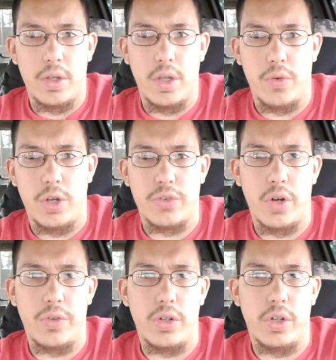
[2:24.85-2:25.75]
If I was
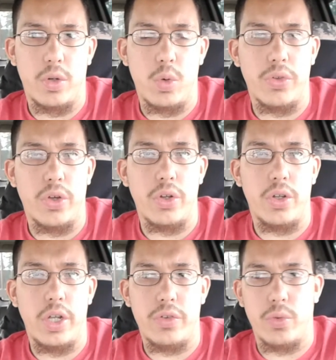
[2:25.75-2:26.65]
driving a one-ton
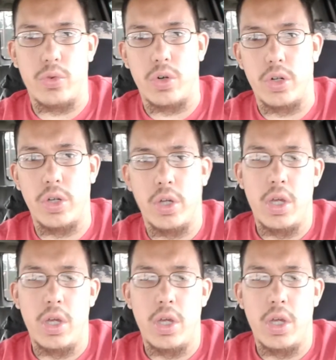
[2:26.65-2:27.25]
diesel truck,